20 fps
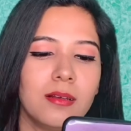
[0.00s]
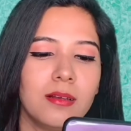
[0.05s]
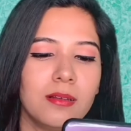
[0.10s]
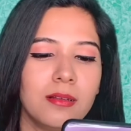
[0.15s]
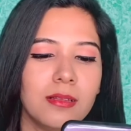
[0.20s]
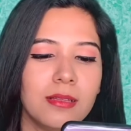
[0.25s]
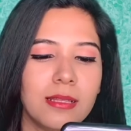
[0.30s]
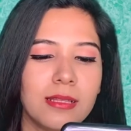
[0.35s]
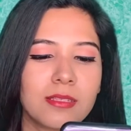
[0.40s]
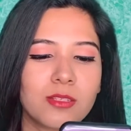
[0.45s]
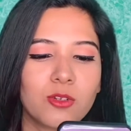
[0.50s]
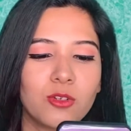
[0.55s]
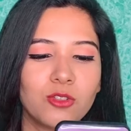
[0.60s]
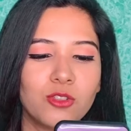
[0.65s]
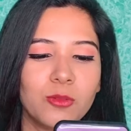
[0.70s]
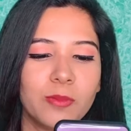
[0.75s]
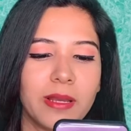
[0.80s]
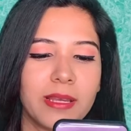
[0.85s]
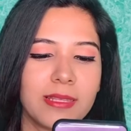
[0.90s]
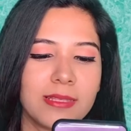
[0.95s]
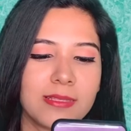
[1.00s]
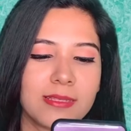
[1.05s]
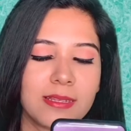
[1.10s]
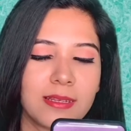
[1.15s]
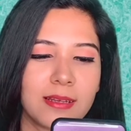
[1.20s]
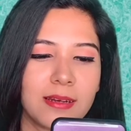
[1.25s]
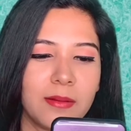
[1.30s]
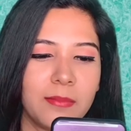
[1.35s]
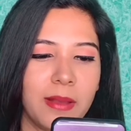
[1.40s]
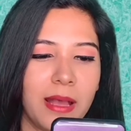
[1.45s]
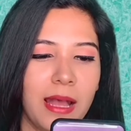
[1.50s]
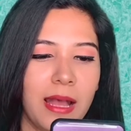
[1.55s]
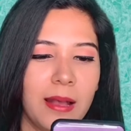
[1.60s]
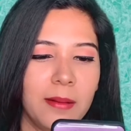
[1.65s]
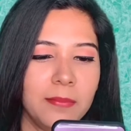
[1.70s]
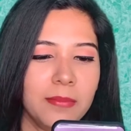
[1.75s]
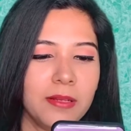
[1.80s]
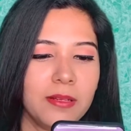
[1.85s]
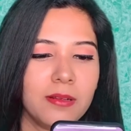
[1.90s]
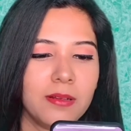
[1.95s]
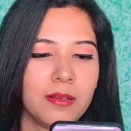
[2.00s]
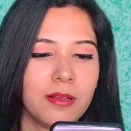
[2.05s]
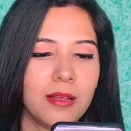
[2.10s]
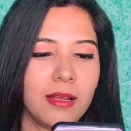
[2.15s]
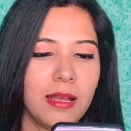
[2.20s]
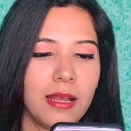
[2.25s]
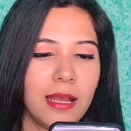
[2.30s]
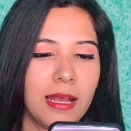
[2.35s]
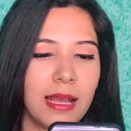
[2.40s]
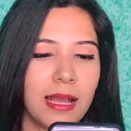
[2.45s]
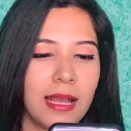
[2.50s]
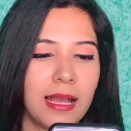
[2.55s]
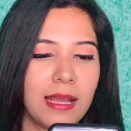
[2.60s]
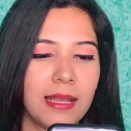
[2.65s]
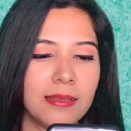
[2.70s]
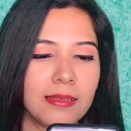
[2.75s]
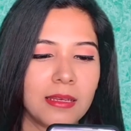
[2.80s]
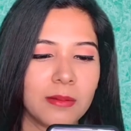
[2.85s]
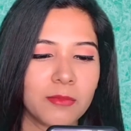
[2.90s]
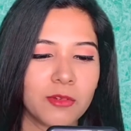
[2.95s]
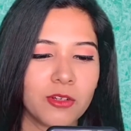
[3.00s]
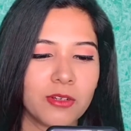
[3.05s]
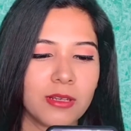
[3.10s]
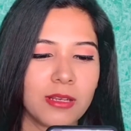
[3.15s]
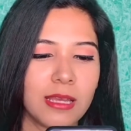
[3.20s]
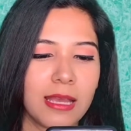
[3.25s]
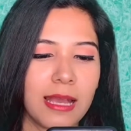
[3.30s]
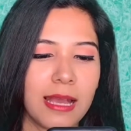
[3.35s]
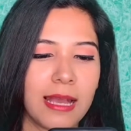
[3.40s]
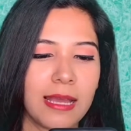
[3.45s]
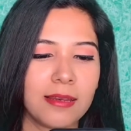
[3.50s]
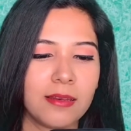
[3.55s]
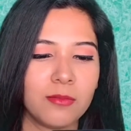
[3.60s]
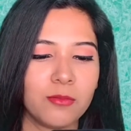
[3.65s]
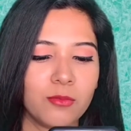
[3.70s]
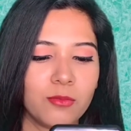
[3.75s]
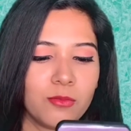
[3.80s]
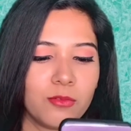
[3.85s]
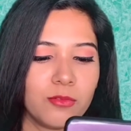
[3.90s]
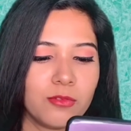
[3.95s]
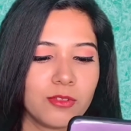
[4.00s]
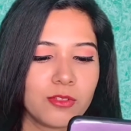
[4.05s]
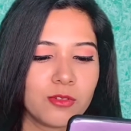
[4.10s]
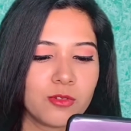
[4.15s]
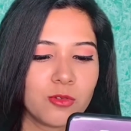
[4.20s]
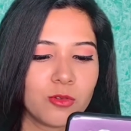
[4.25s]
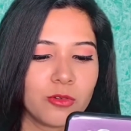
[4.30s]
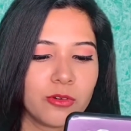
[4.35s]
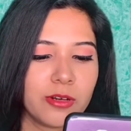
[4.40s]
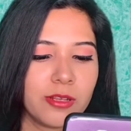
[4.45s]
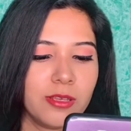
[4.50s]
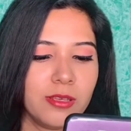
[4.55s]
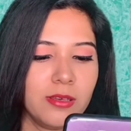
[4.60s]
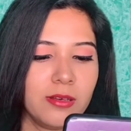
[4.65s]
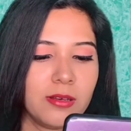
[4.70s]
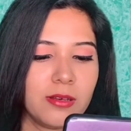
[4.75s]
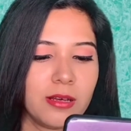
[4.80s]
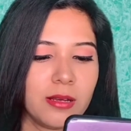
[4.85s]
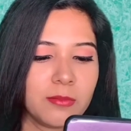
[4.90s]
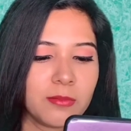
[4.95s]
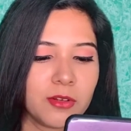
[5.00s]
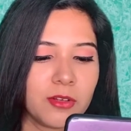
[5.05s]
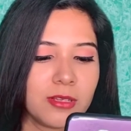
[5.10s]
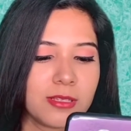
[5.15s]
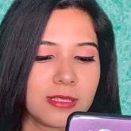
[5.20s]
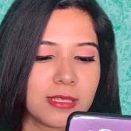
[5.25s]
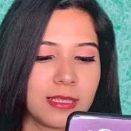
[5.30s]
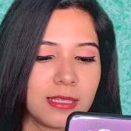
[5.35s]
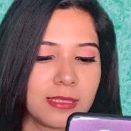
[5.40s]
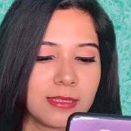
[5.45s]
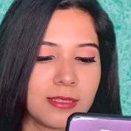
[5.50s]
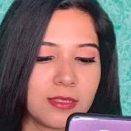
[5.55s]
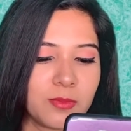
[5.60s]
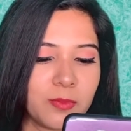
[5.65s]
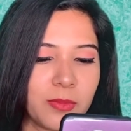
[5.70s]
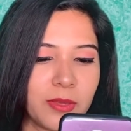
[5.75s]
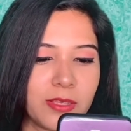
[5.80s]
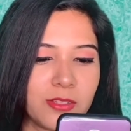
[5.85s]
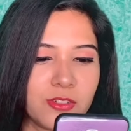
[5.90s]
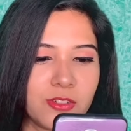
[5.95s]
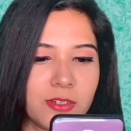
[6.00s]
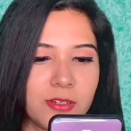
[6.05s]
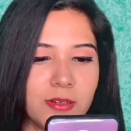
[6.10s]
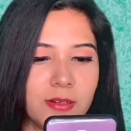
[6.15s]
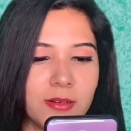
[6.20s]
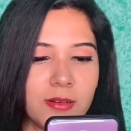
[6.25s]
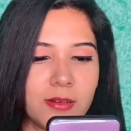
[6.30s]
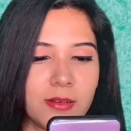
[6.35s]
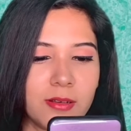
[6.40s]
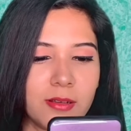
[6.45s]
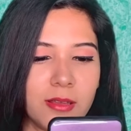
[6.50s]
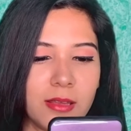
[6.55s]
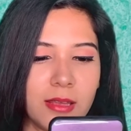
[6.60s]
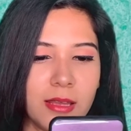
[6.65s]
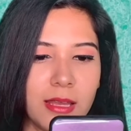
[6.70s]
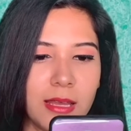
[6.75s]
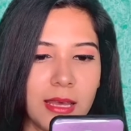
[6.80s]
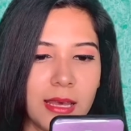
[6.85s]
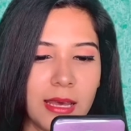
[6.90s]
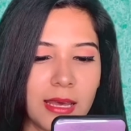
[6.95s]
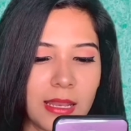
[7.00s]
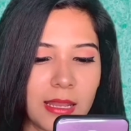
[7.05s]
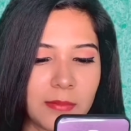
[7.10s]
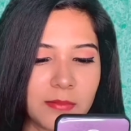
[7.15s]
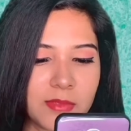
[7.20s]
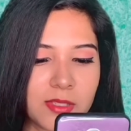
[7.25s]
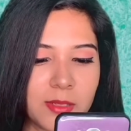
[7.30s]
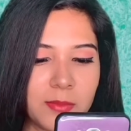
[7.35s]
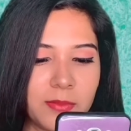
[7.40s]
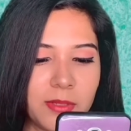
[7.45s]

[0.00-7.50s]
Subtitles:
Let's go to my Instagram app, and I'm gonna add story. I'm gonna select this picture, and I'm simply